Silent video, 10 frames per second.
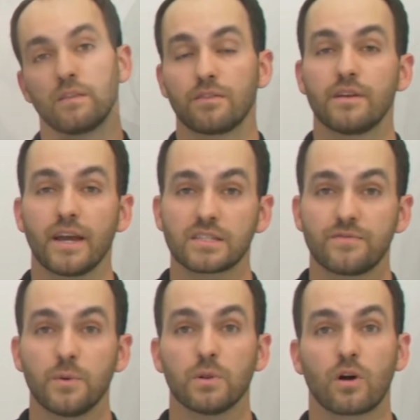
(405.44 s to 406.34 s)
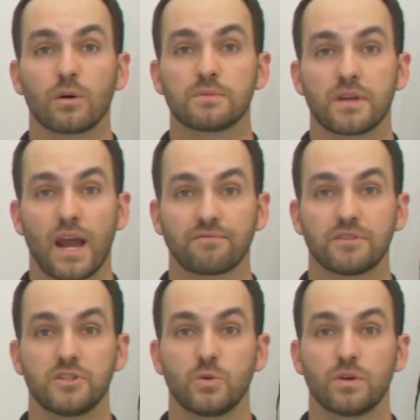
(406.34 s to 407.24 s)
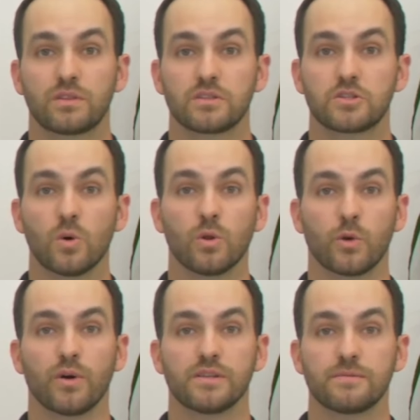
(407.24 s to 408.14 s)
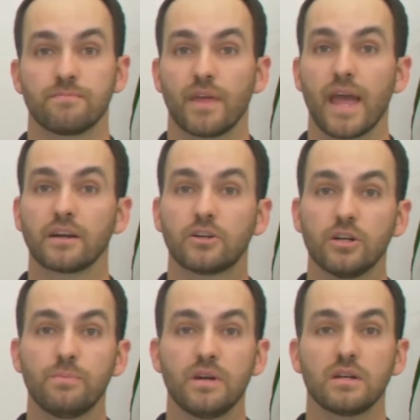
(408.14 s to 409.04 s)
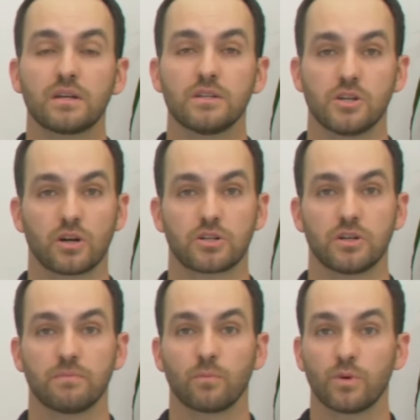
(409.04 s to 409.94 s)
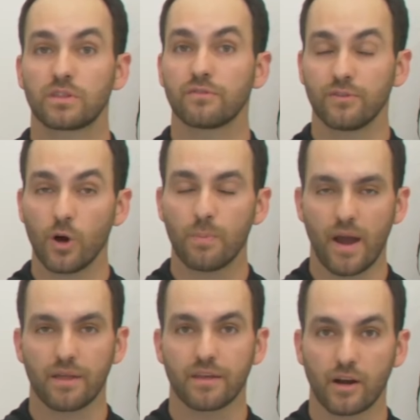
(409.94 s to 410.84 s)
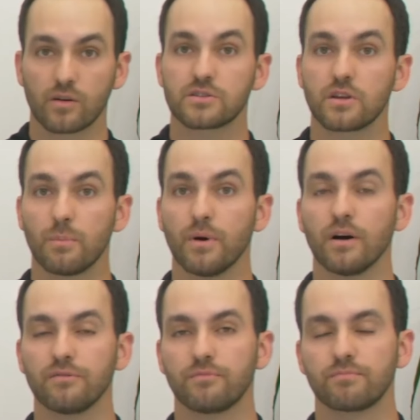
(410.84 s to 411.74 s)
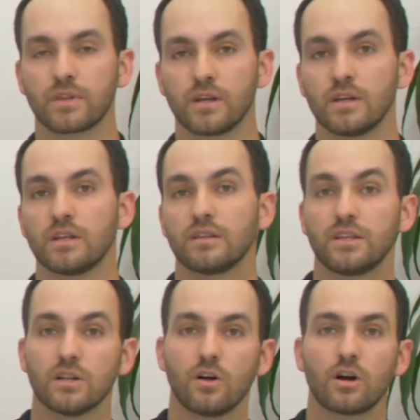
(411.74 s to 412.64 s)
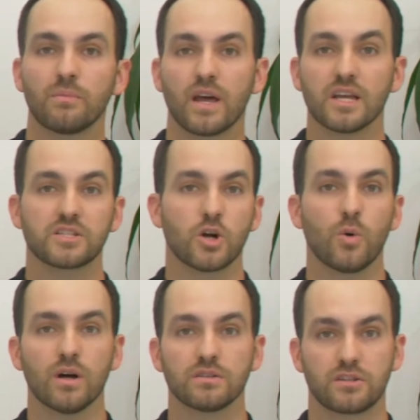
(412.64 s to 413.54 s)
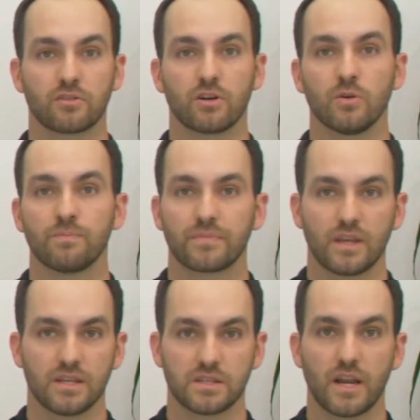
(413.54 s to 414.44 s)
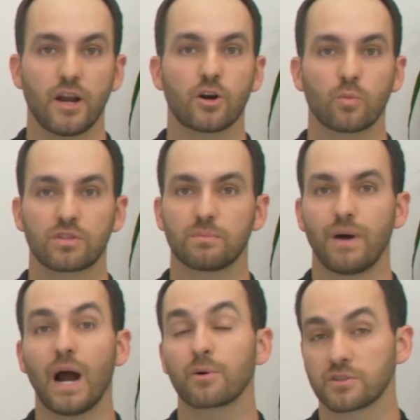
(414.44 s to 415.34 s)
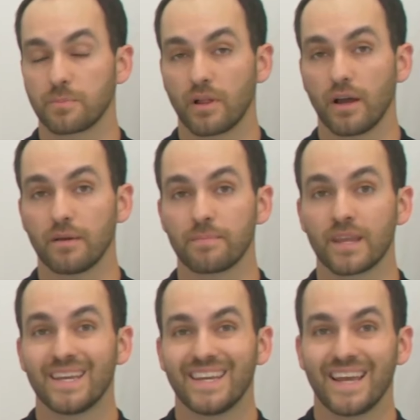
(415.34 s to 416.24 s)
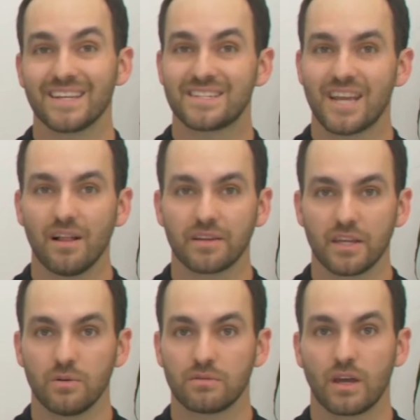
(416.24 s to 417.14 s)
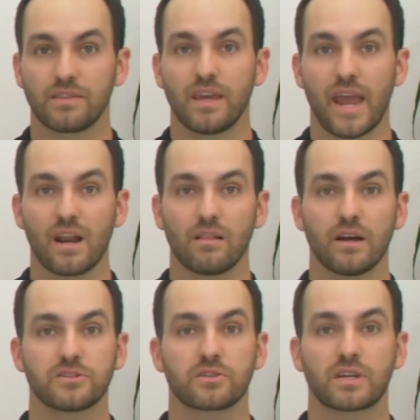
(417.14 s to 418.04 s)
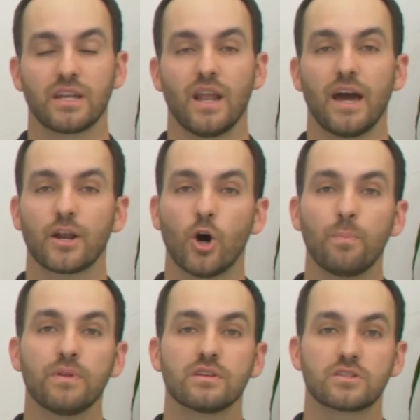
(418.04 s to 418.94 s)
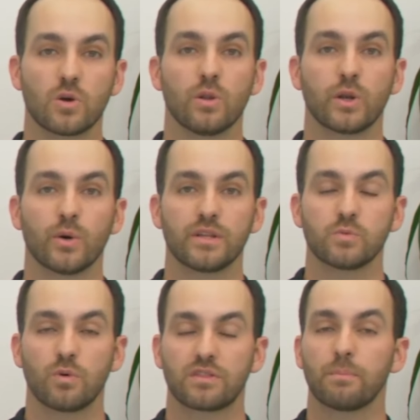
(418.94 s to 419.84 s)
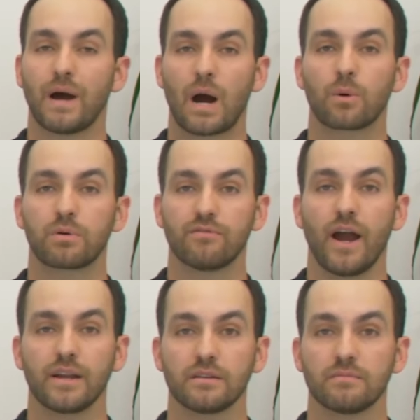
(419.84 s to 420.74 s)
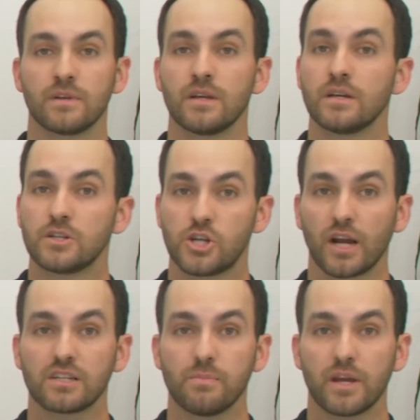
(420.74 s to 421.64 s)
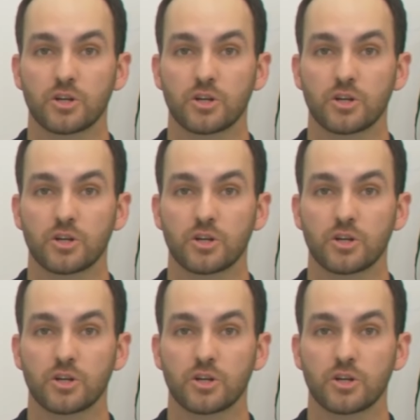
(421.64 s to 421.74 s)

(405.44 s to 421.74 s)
The next few alarms have to do with the solenoids and could be in conjunction with the flow path errors above. The alarm SOL0 is an error with the power supply and is telling you that the analyzer cannot open the solenoids with the power provided. Check to make